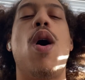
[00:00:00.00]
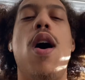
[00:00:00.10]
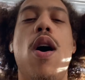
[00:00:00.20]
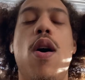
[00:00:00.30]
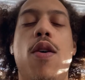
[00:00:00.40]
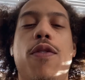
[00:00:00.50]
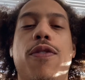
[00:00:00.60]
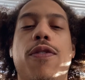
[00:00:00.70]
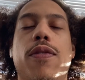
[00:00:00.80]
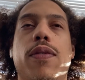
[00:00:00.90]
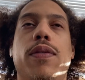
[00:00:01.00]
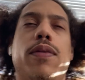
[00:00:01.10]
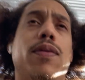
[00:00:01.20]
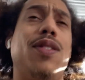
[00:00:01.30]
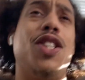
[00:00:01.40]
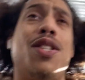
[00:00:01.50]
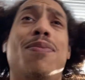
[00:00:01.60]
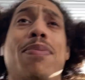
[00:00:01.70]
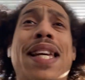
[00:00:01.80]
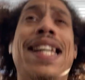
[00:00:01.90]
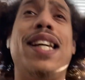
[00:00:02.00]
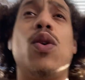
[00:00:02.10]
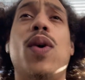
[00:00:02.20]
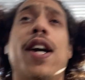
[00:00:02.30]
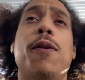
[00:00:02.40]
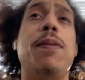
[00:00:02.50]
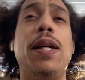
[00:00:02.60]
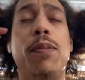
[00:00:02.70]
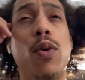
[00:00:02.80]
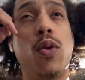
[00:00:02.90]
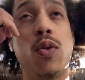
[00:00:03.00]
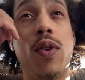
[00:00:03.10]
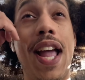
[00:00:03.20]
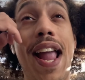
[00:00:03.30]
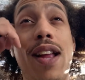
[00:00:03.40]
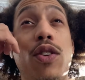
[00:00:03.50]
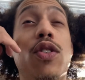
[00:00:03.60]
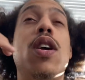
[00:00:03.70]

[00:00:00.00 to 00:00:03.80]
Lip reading: of just being where people, and